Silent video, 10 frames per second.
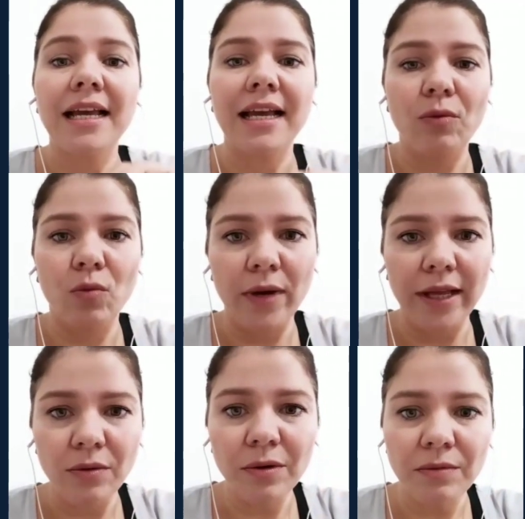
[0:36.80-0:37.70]

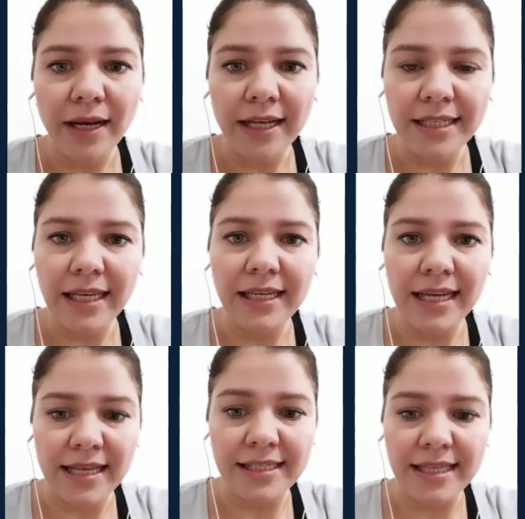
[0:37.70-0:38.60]
When you are writing an
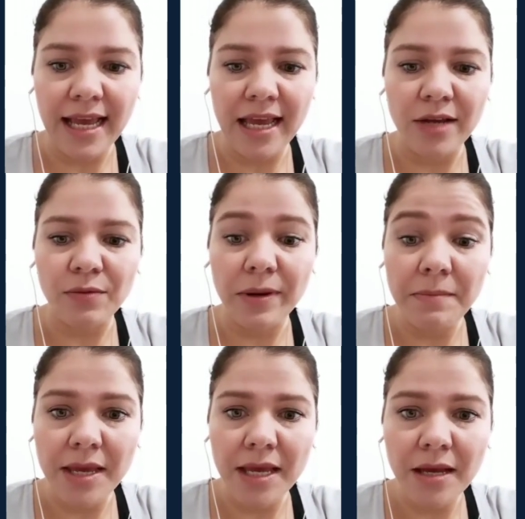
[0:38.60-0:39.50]
essay,
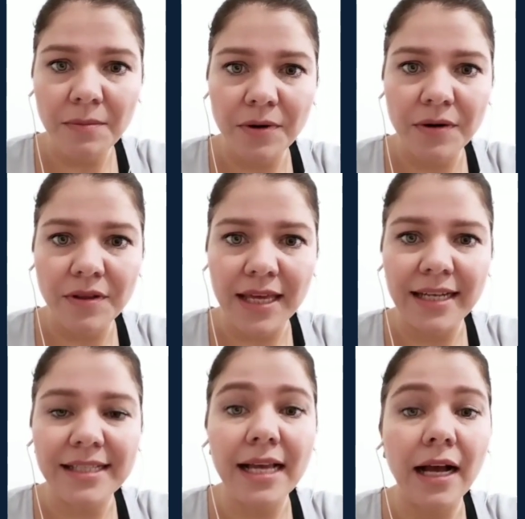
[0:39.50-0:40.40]
remember that
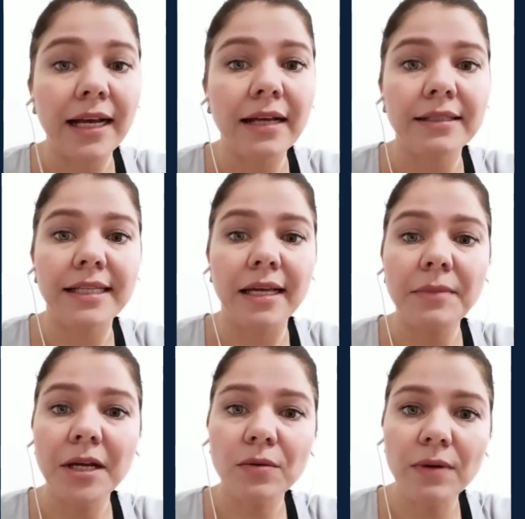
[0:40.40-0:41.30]
it's
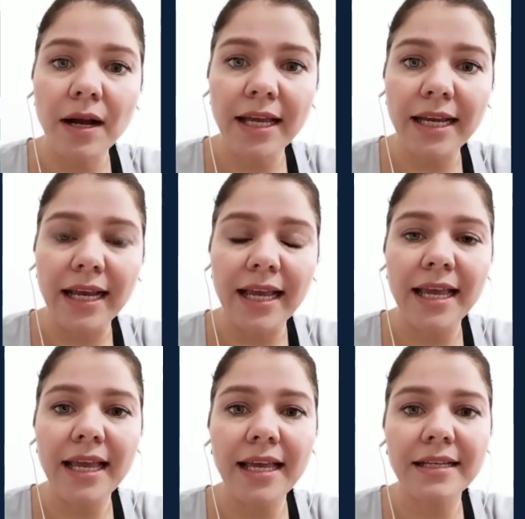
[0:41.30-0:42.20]
academic writing,
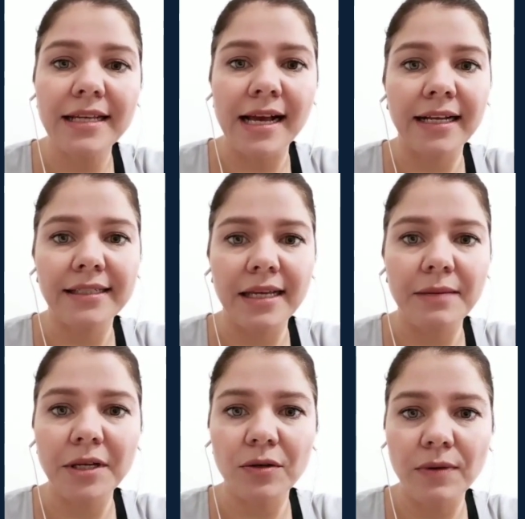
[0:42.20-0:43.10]
and
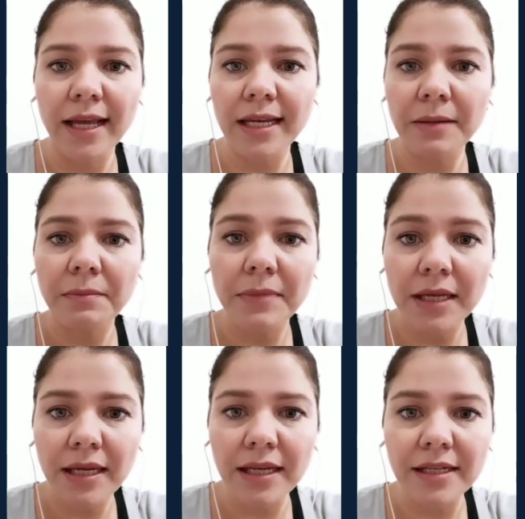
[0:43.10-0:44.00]
academic writing
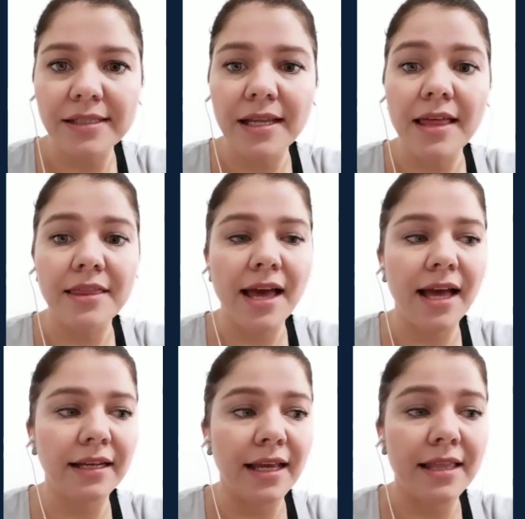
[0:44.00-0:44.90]
means
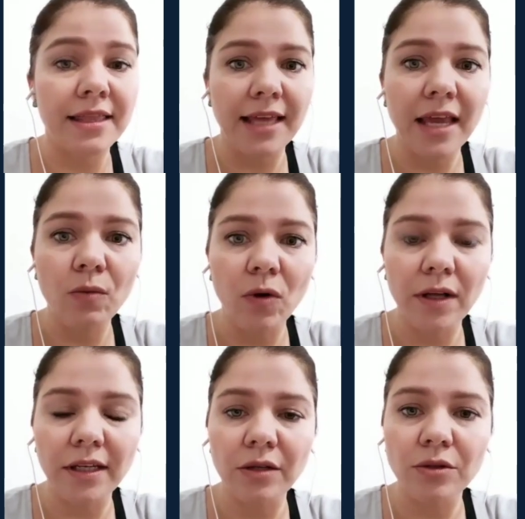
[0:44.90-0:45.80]
that they
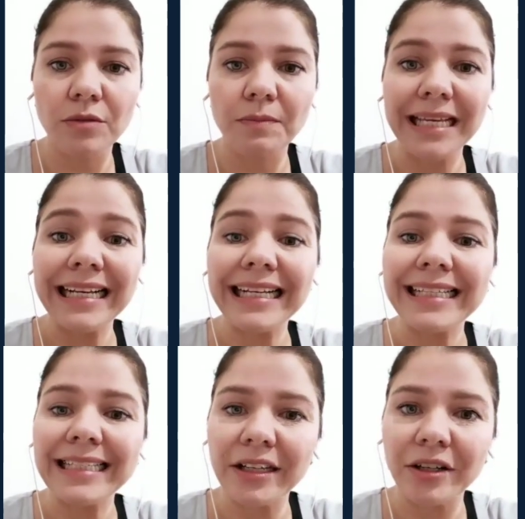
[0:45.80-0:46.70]
want you to be
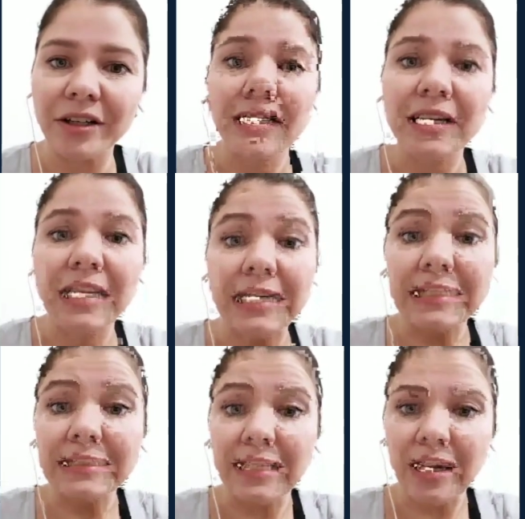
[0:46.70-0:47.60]
clear.
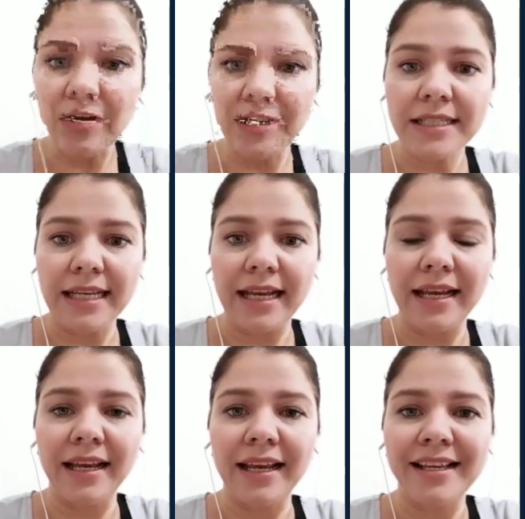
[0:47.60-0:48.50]

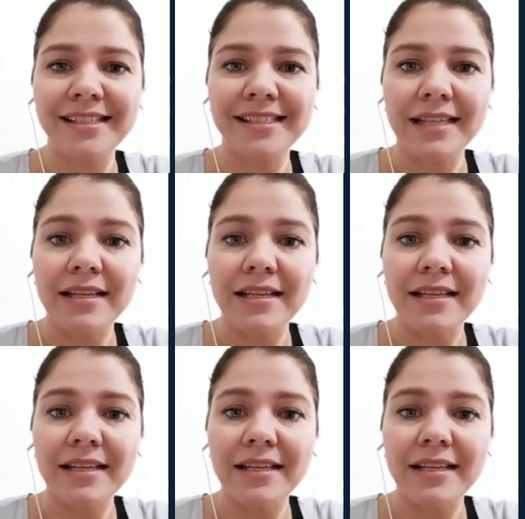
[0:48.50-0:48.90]
Clarity is